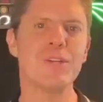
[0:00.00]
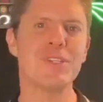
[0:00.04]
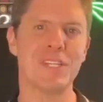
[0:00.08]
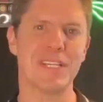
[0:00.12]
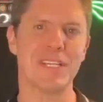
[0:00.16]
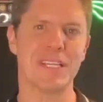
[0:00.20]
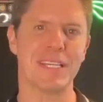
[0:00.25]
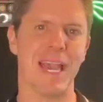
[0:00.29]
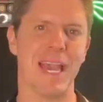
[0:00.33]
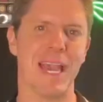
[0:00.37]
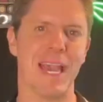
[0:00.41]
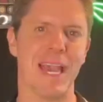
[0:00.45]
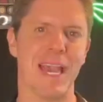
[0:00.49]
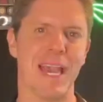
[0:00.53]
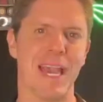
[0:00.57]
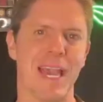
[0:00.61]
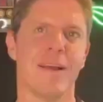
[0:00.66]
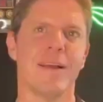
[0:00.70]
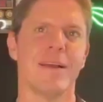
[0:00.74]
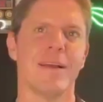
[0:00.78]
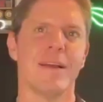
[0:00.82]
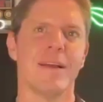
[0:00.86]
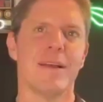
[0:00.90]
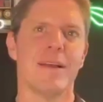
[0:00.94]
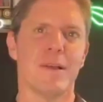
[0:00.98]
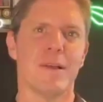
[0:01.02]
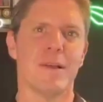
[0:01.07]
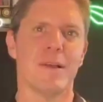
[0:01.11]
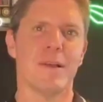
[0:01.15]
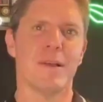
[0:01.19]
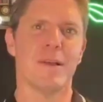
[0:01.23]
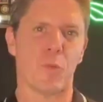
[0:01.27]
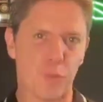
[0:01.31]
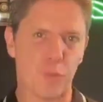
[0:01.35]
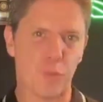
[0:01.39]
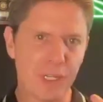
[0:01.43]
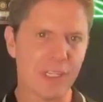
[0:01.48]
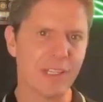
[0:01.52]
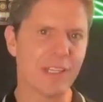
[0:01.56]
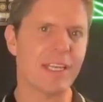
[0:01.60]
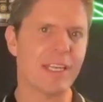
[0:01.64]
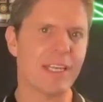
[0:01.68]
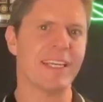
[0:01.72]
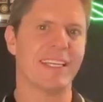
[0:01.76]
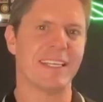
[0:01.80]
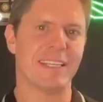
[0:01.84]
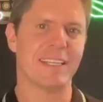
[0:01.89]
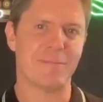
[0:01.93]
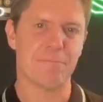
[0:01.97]
that allow you to get
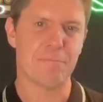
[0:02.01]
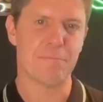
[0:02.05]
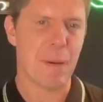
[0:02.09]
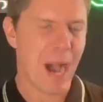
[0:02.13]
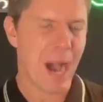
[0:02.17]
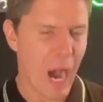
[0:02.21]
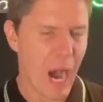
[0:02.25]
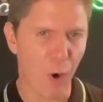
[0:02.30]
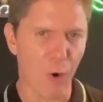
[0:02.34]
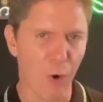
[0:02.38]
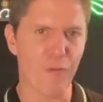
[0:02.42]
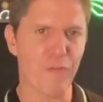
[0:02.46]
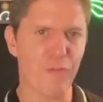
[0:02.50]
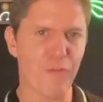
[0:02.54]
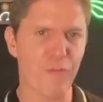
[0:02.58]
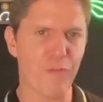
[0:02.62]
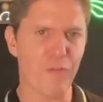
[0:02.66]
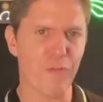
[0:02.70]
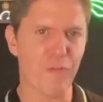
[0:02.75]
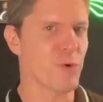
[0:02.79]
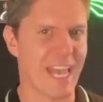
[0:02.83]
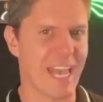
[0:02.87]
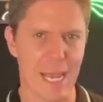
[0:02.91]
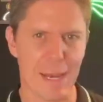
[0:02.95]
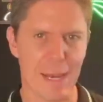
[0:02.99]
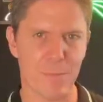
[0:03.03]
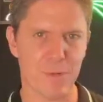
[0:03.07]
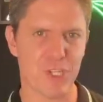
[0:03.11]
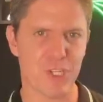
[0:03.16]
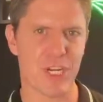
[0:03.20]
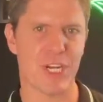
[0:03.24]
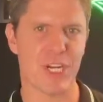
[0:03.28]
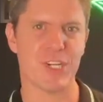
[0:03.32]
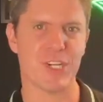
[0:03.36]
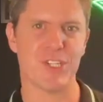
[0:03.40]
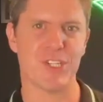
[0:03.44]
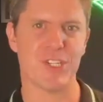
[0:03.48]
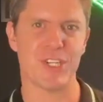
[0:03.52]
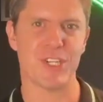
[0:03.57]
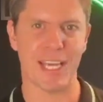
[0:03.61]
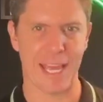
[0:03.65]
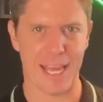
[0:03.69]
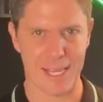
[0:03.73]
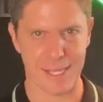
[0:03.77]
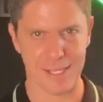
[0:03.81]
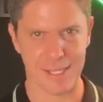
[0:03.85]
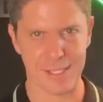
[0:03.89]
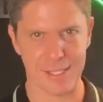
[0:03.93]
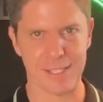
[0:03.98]
really powerful, game
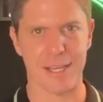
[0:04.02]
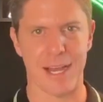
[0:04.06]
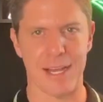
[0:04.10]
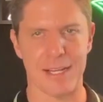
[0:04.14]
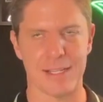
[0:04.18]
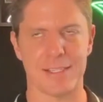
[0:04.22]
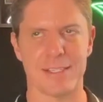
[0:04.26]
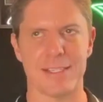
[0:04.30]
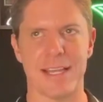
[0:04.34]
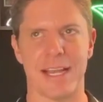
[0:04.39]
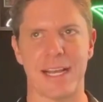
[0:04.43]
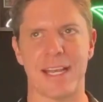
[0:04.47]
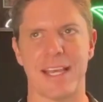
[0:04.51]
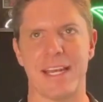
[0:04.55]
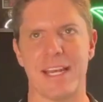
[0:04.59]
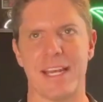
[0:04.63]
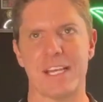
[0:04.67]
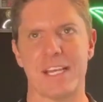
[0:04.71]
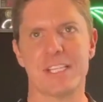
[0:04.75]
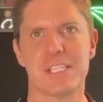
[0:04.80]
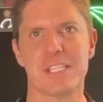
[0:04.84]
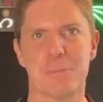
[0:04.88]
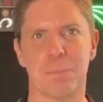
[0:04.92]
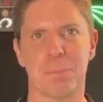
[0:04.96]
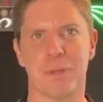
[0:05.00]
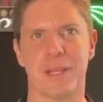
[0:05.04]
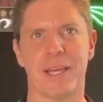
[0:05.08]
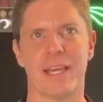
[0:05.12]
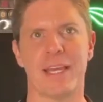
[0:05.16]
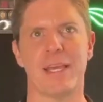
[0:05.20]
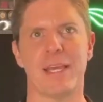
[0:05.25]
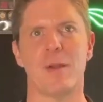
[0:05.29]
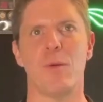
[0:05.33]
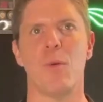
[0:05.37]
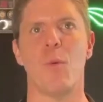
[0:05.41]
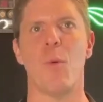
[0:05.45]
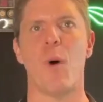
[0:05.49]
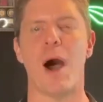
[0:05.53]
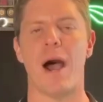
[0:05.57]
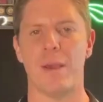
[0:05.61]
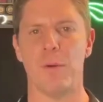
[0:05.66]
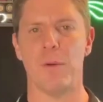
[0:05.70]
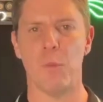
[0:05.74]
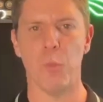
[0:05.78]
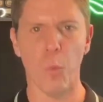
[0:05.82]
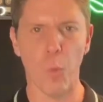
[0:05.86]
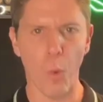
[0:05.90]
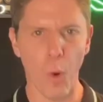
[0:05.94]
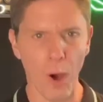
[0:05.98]
changing insights that can
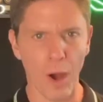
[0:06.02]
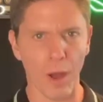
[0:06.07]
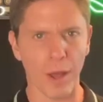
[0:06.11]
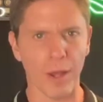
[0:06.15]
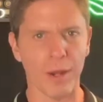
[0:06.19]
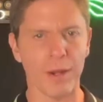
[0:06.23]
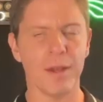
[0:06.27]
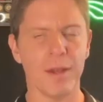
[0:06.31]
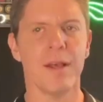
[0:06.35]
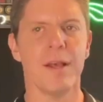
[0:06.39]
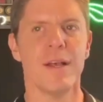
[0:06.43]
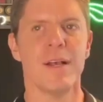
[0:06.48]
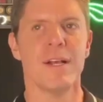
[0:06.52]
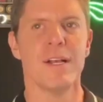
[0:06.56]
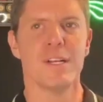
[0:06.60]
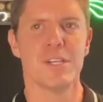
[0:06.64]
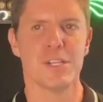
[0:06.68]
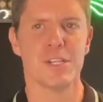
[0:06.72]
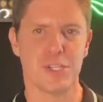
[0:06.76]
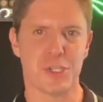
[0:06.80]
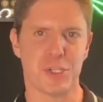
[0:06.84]
explain why one,